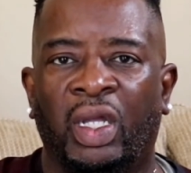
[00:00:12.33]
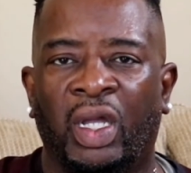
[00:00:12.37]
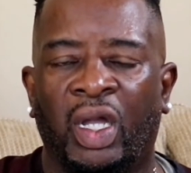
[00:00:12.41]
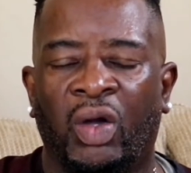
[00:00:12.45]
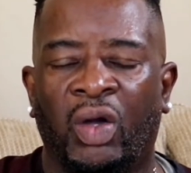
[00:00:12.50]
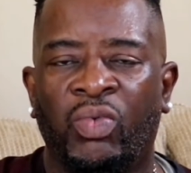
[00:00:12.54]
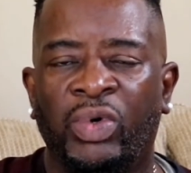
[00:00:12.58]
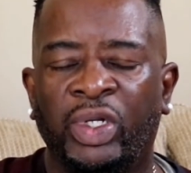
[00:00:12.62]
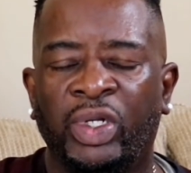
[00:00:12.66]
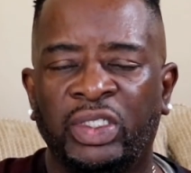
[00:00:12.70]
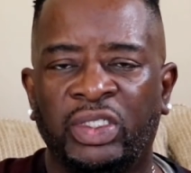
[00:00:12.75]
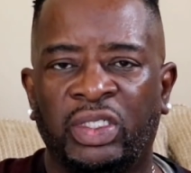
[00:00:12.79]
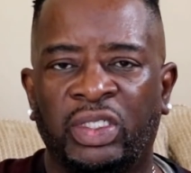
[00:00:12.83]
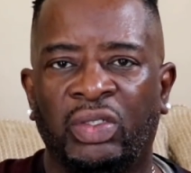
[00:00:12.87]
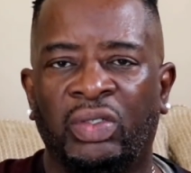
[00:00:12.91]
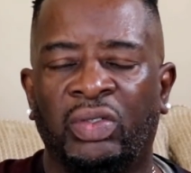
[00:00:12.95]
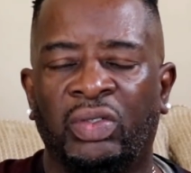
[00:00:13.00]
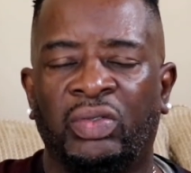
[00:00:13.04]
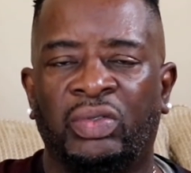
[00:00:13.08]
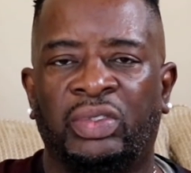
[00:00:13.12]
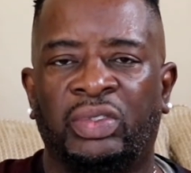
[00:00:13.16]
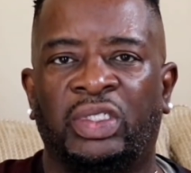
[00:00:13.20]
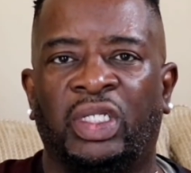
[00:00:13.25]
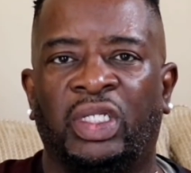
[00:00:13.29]
I wanted
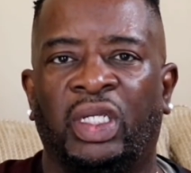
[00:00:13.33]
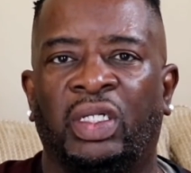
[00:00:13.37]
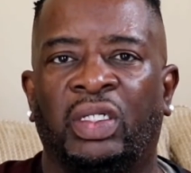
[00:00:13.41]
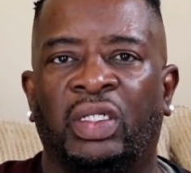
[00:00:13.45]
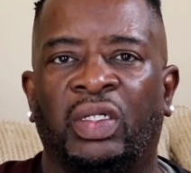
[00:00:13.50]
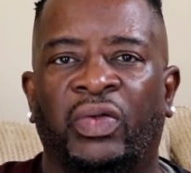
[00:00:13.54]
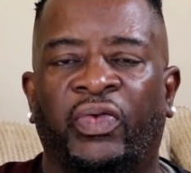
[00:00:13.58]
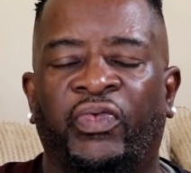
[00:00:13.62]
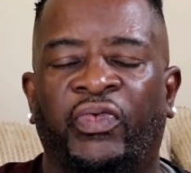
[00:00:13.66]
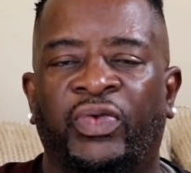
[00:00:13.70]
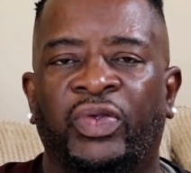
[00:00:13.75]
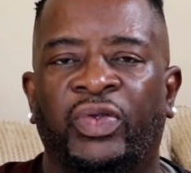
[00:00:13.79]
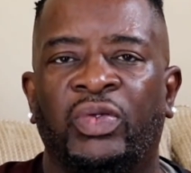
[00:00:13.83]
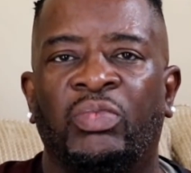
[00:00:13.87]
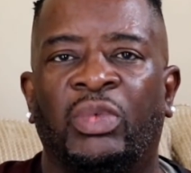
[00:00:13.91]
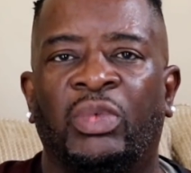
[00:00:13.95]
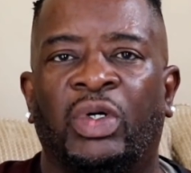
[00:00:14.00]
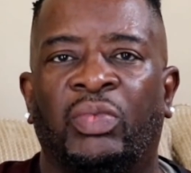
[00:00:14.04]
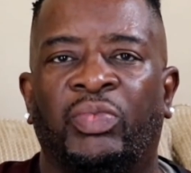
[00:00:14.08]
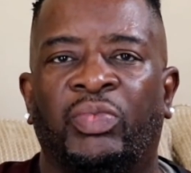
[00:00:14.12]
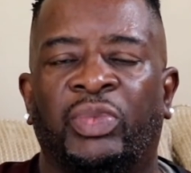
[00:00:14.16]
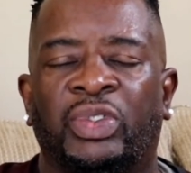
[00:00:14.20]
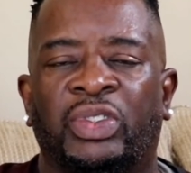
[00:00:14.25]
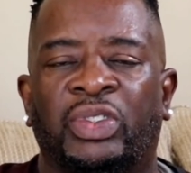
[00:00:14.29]
to take a few
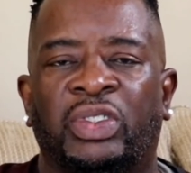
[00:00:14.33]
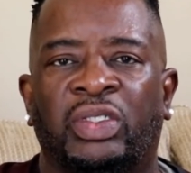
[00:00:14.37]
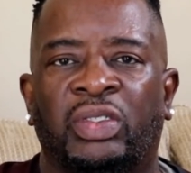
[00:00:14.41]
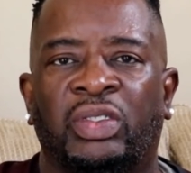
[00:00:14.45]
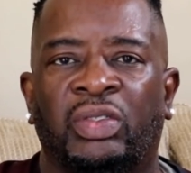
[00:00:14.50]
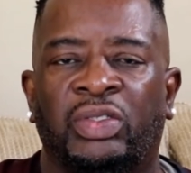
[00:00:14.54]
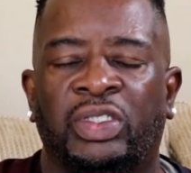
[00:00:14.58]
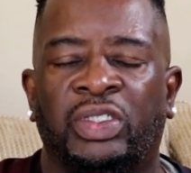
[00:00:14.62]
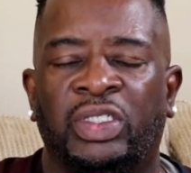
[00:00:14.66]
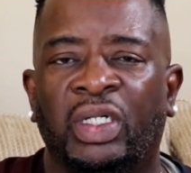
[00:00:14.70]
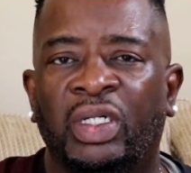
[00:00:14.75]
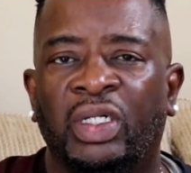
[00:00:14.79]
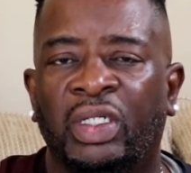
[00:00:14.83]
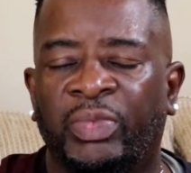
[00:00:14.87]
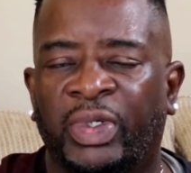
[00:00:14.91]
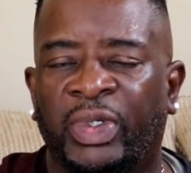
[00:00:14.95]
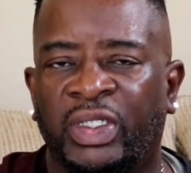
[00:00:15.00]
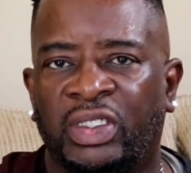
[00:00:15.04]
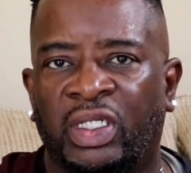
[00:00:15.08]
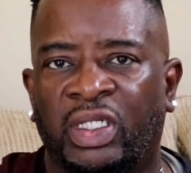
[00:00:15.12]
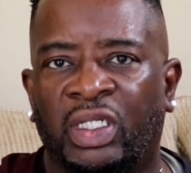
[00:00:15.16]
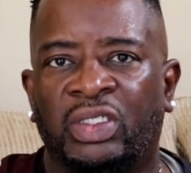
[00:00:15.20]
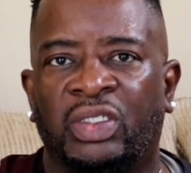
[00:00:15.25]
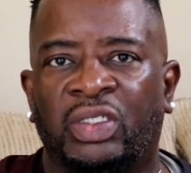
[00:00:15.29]
moments to share my
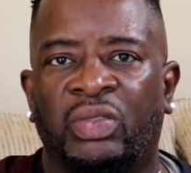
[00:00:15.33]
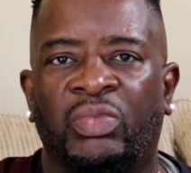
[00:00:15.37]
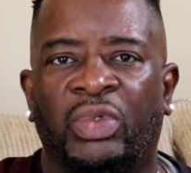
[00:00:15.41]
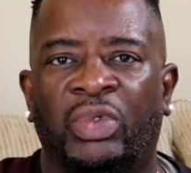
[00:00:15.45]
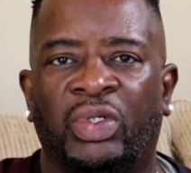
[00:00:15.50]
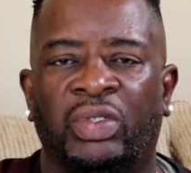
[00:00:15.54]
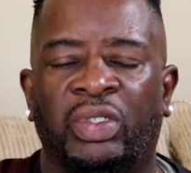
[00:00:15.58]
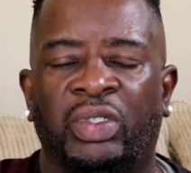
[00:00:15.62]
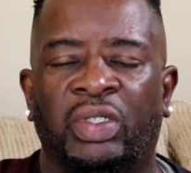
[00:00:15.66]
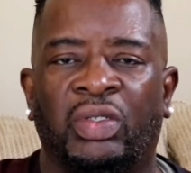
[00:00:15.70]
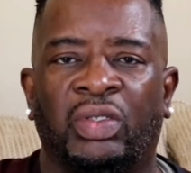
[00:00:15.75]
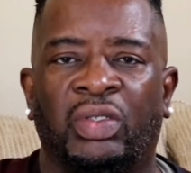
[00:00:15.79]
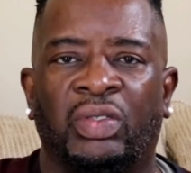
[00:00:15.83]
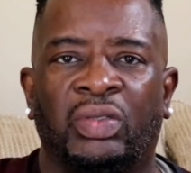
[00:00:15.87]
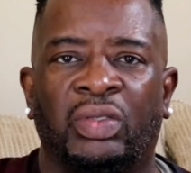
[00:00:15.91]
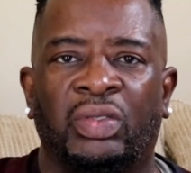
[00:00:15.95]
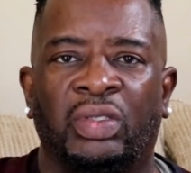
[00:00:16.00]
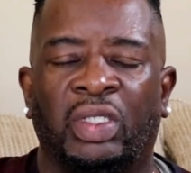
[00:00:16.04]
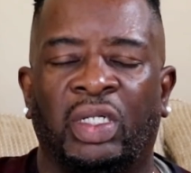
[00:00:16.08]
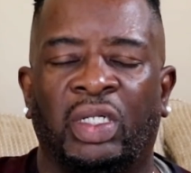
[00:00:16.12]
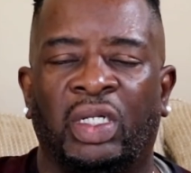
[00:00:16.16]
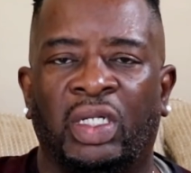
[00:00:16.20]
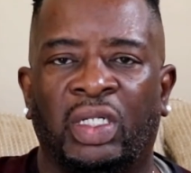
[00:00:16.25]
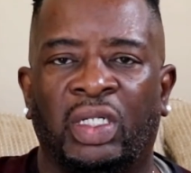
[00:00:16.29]
testimonial.
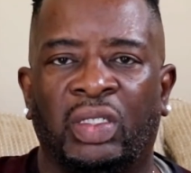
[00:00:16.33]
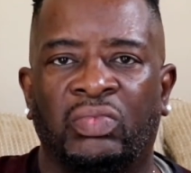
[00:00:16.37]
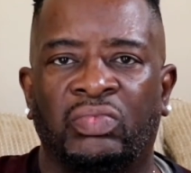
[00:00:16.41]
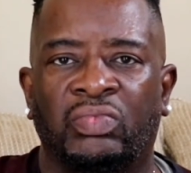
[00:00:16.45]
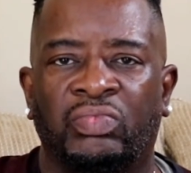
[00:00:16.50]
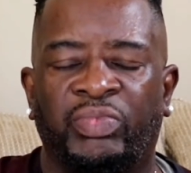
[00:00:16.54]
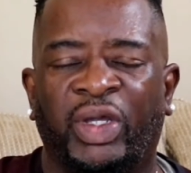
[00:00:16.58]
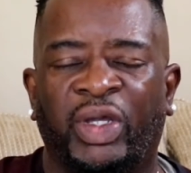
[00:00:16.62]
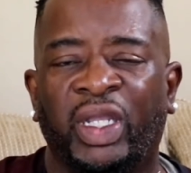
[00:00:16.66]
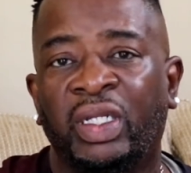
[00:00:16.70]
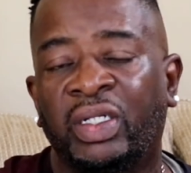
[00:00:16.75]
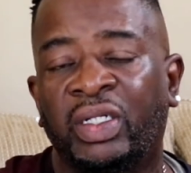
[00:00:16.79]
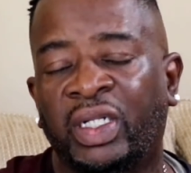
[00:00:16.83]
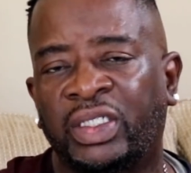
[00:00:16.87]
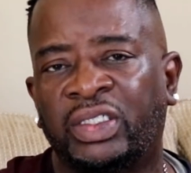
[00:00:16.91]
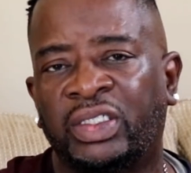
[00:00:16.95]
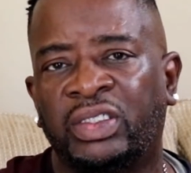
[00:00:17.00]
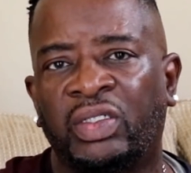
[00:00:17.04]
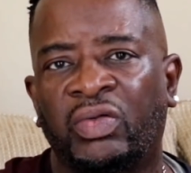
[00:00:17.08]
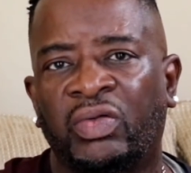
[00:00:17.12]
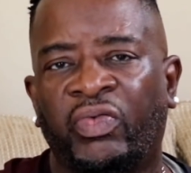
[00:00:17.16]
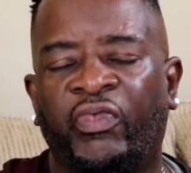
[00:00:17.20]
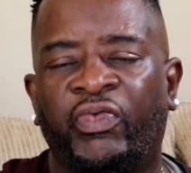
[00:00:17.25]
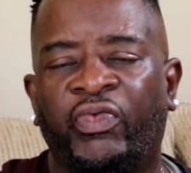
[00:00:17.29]
Back in
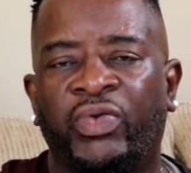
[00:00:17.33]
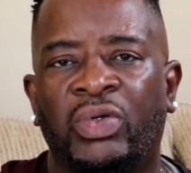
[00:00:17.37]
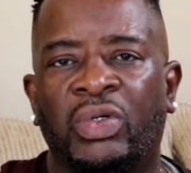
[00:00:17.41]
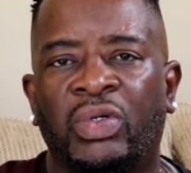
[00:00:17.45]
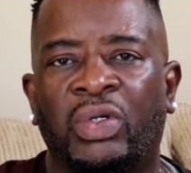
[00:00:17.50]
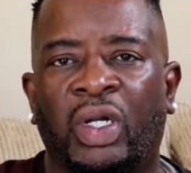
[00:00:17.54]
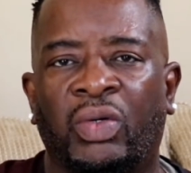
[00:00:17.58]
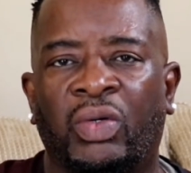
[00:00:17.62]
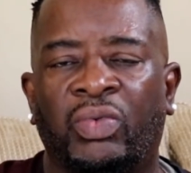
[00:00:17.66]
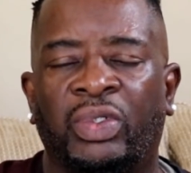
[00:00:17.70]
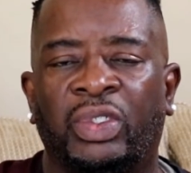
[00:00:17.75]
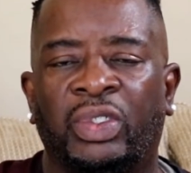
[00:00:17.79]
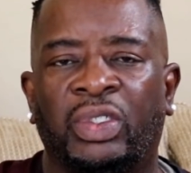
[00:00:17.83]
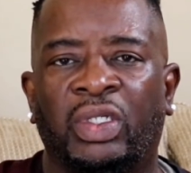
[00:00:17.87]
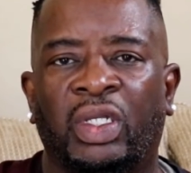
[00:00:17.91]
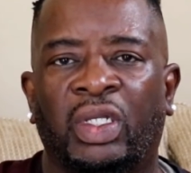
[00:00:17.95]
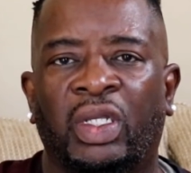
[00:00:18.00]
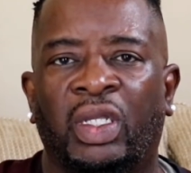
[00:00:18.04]
1984, I was